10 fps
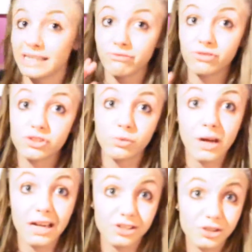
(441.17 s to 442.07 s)
different to what
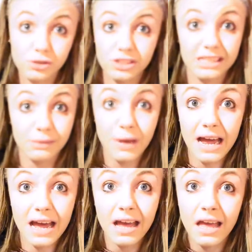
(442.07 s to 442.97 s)
I usually
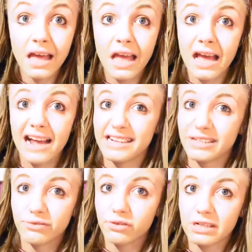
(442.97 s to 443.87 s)
wear, and
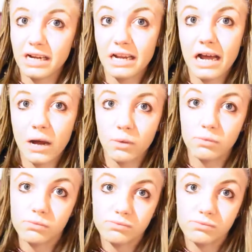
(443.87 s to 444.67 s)
it's for a night out,